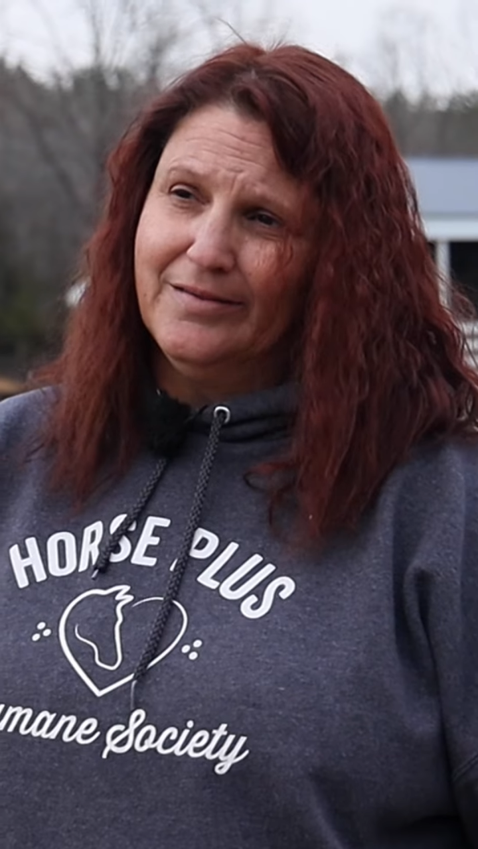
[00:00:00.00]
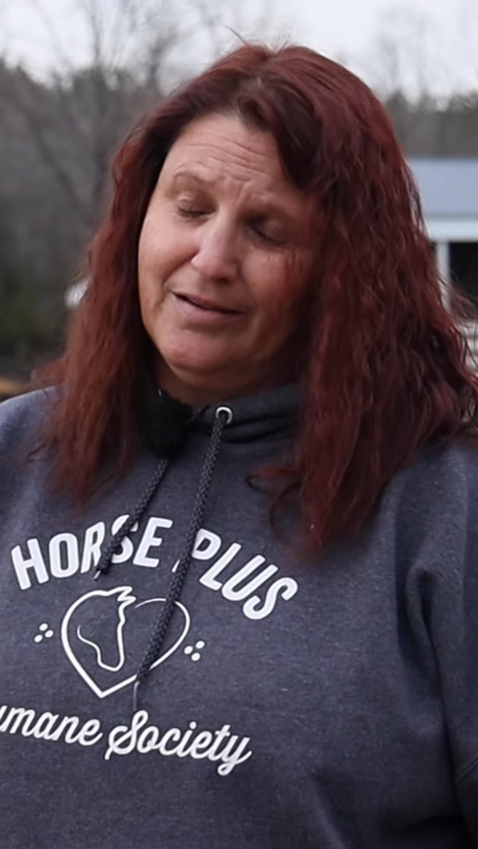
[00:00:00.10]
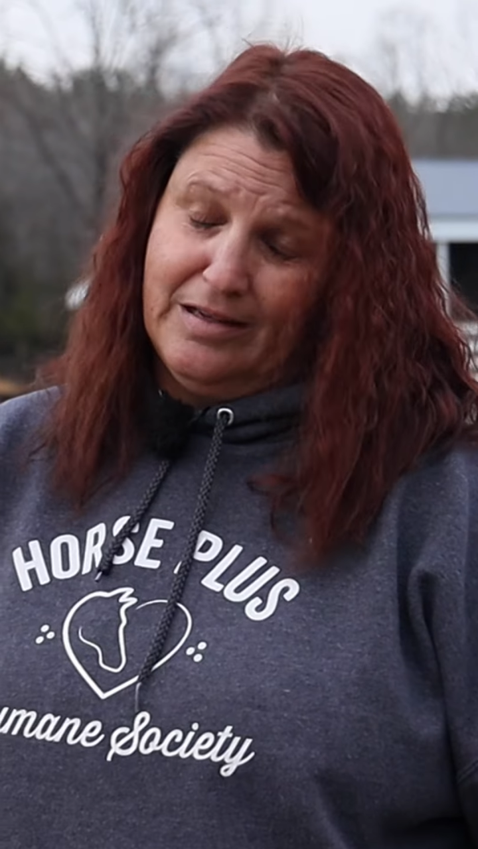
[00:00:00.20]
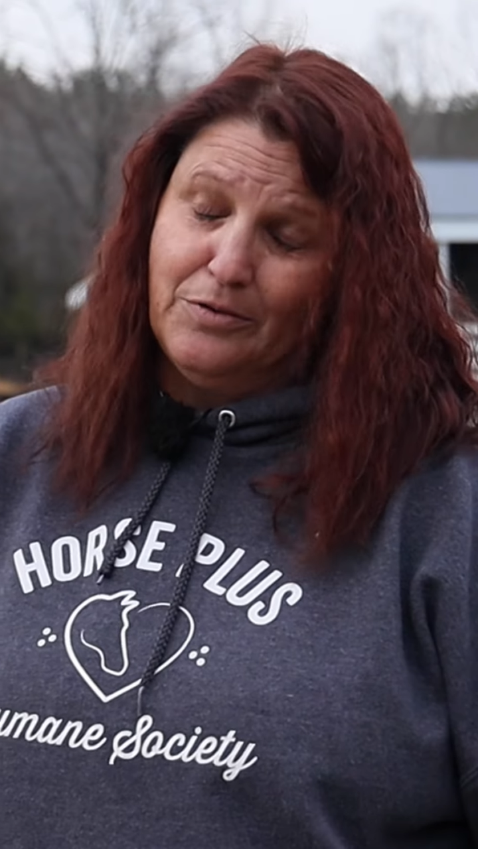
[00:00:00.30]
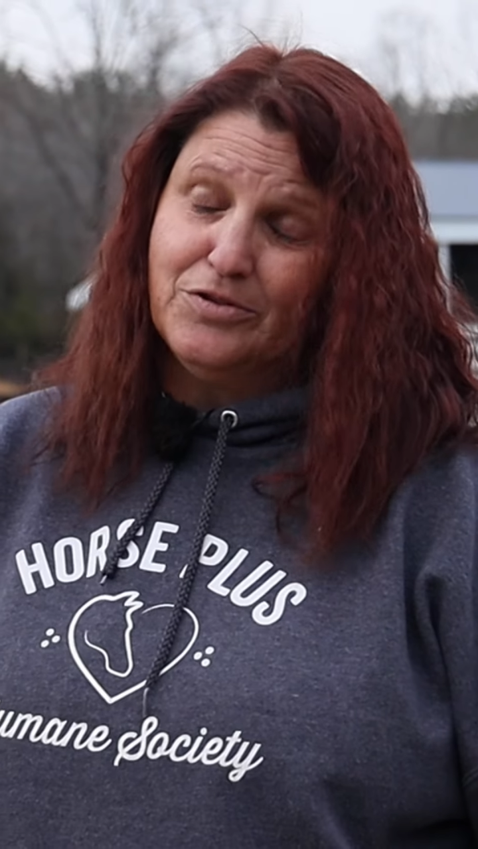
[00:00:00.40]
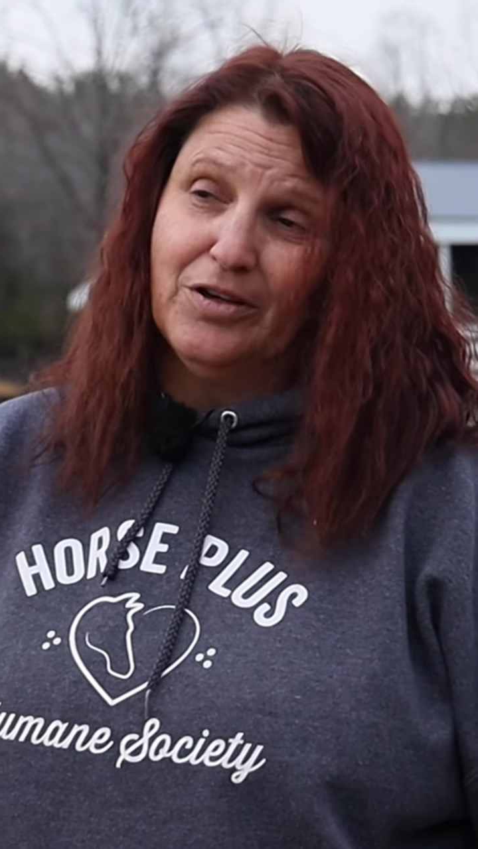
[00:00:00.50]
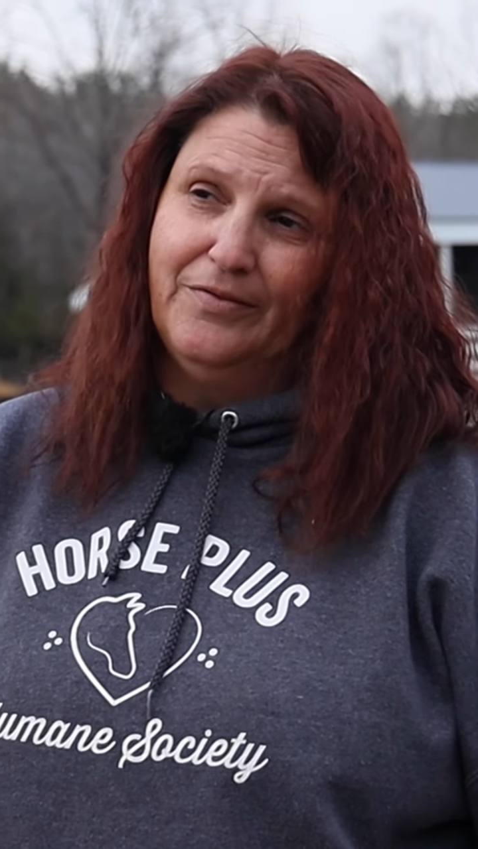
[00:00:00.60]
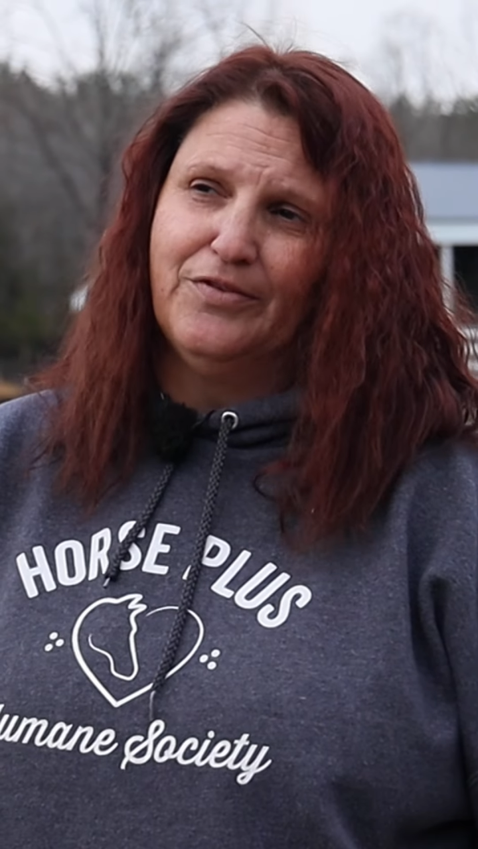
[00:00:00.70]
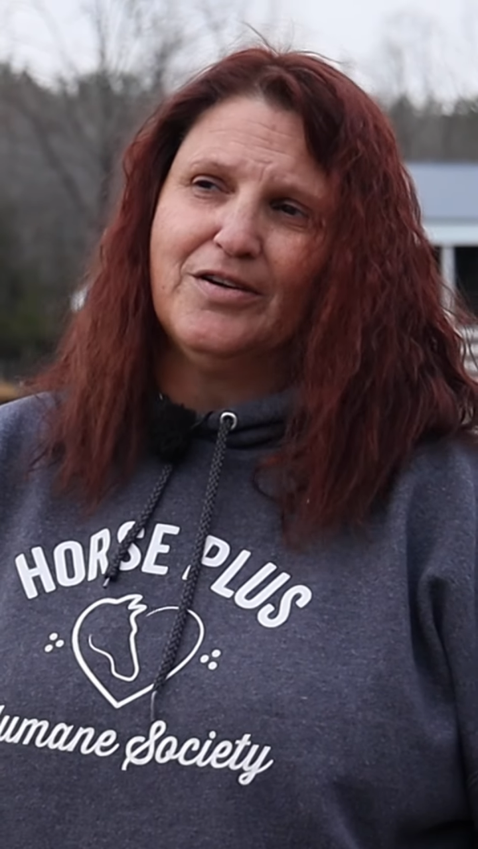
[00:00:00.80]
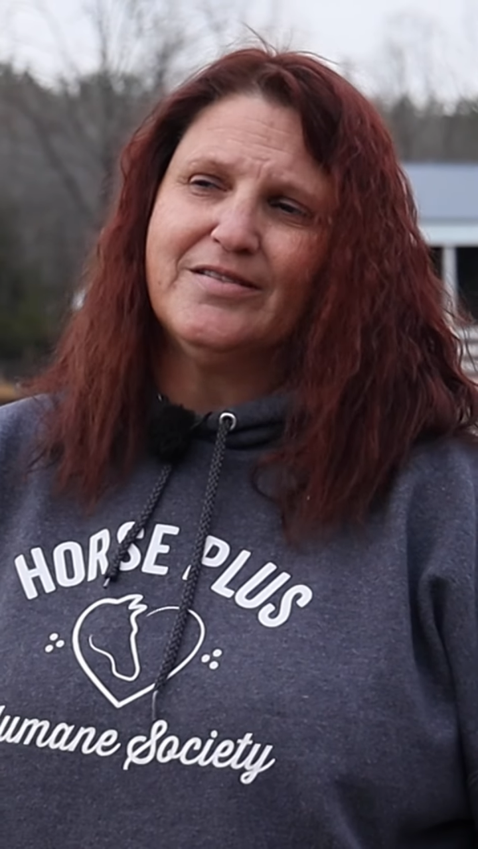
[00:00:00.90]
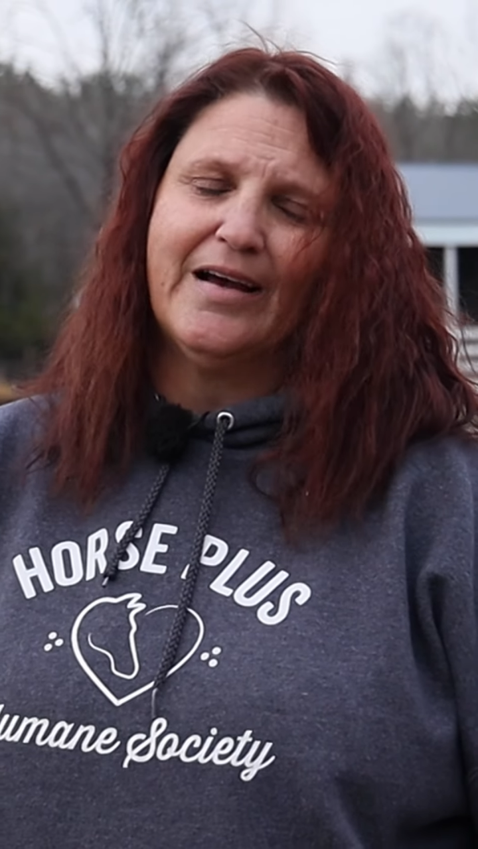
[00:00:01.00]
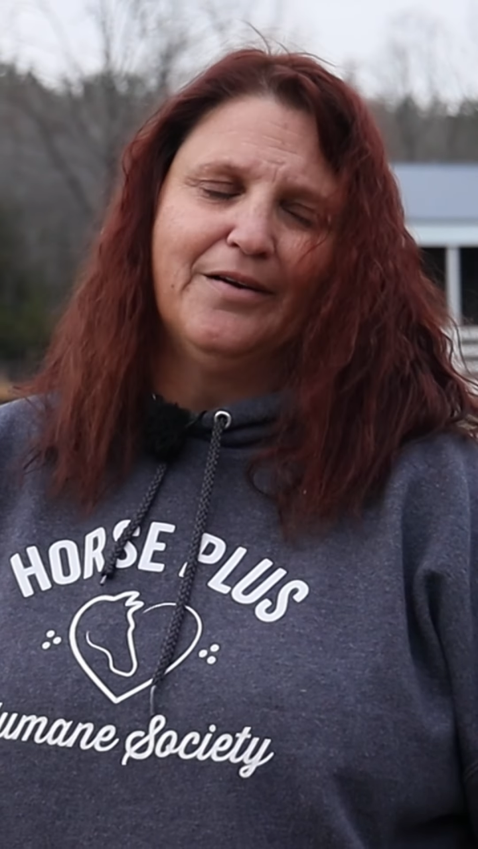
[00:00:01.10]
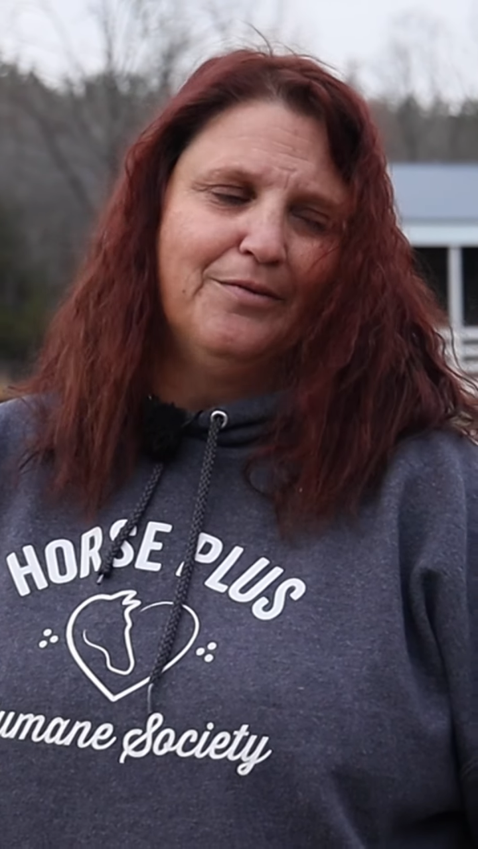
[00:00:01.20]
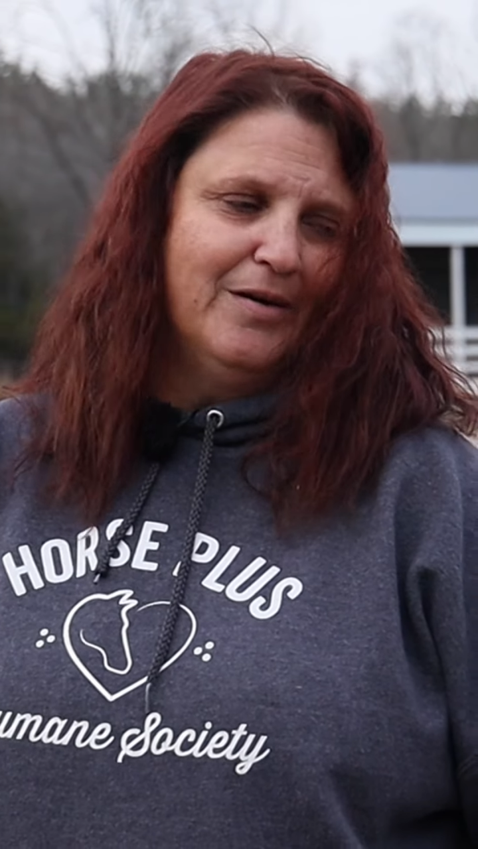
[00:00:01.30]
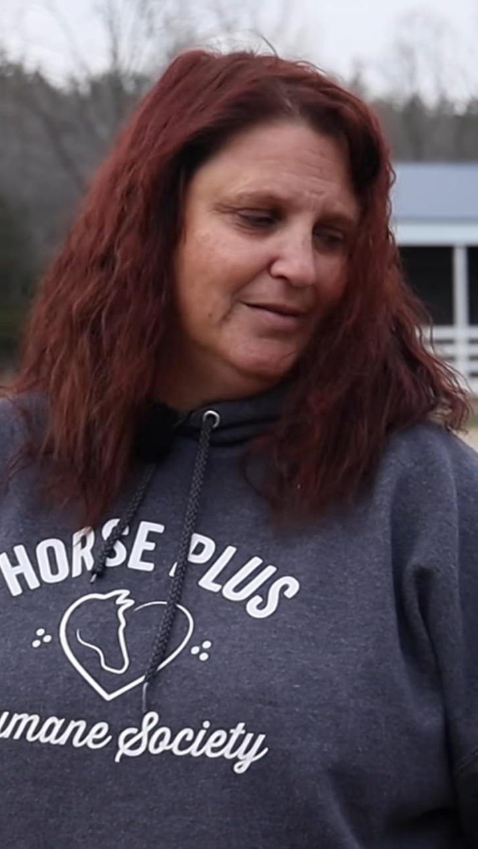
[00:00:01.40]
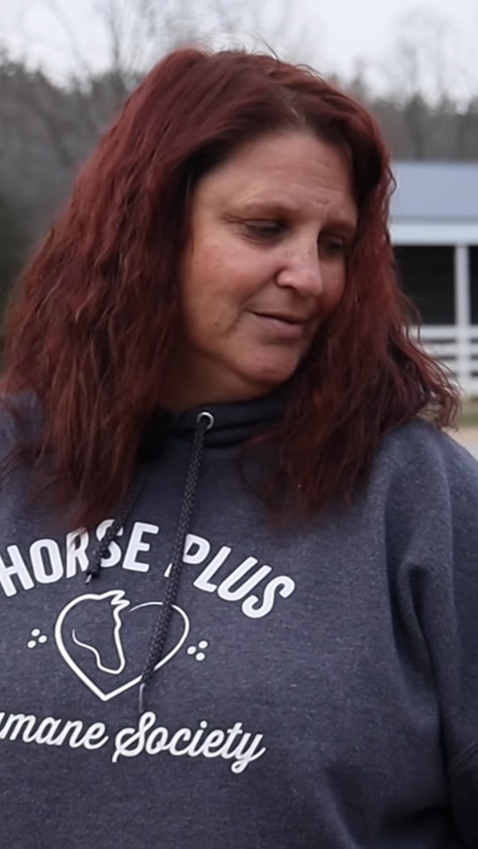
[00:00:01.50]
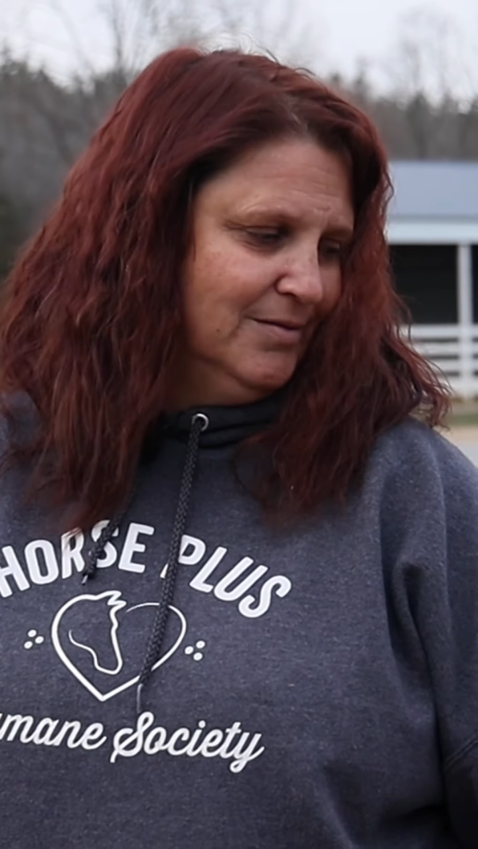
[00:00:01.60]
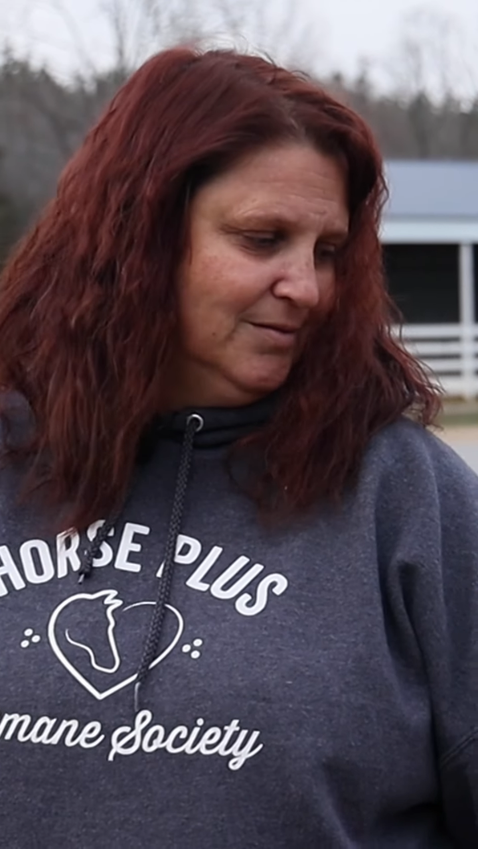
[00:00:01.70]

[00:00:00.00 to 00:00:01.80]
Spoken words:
because I was looking for a second one.